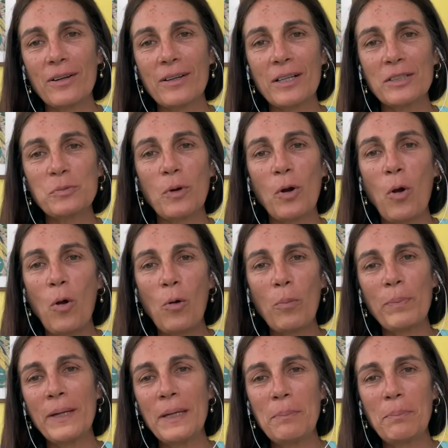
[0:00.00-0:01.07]
because we're whole
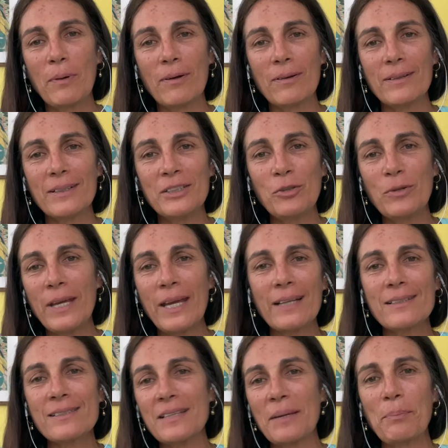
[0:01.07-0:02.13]
people and you
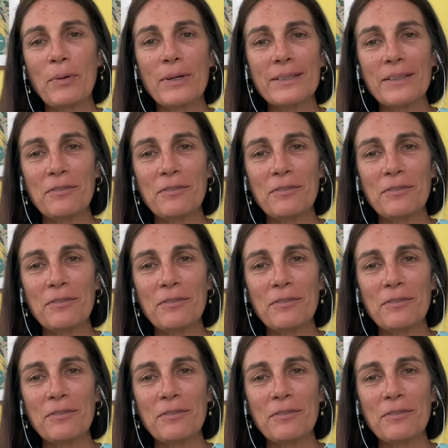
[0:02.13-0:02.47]
can't separate